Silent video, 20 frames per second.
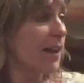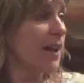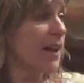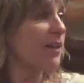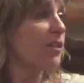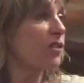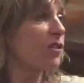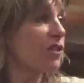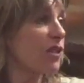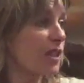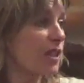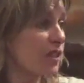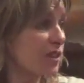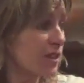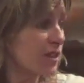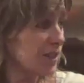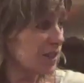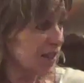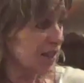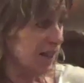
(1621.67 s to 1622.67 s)
cannot change
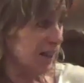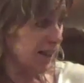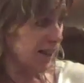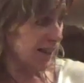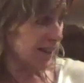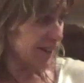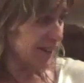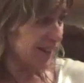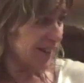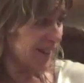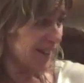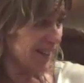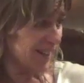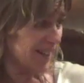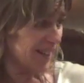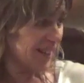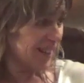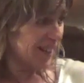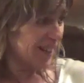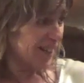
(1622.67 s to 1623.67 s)
the sky.
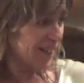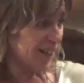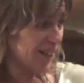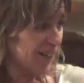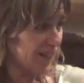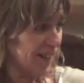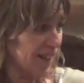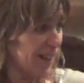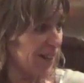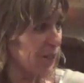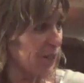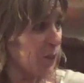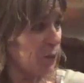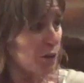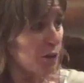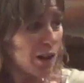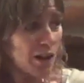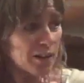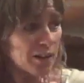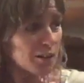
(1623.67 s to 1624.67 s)
Okay,
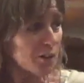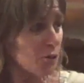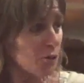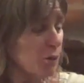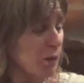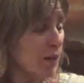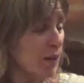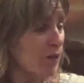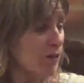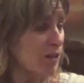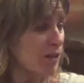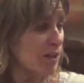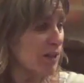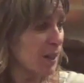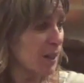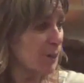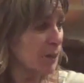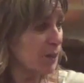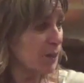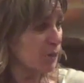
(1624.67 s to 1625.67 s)
all kinds of weather is
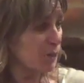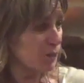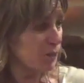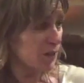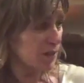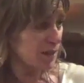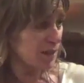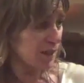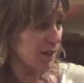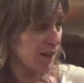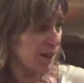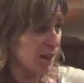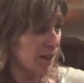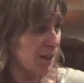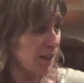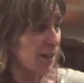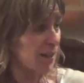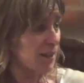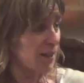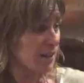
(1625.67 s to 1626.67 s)
coming through the sky.
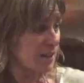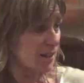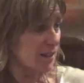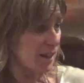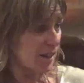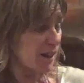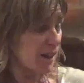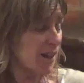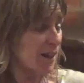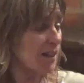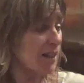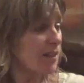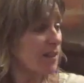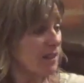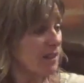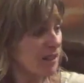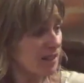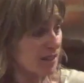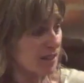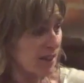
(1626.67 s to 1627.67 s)
The sky is
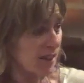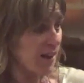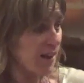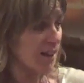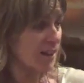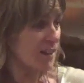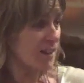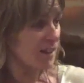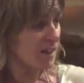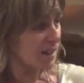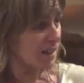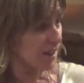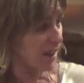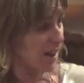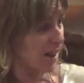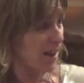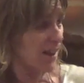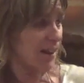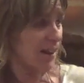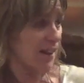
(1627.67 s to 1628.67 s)
the sky is the
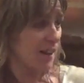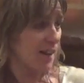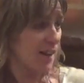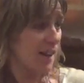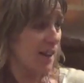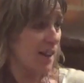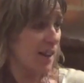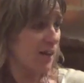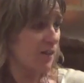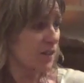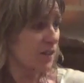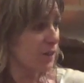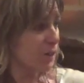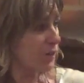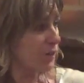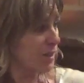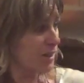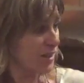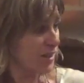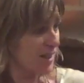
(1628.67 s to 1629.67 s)
sky, even if
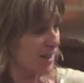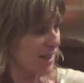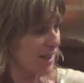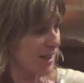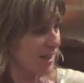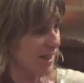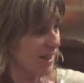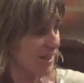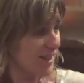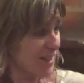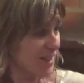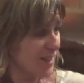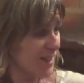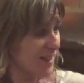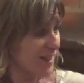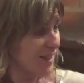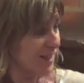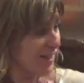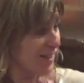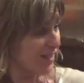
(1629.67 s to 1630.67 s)
it doesn't exist.
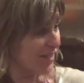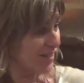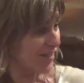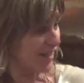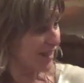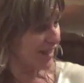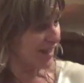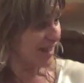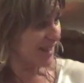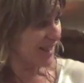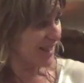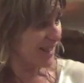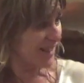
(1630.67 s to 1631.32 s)
Right?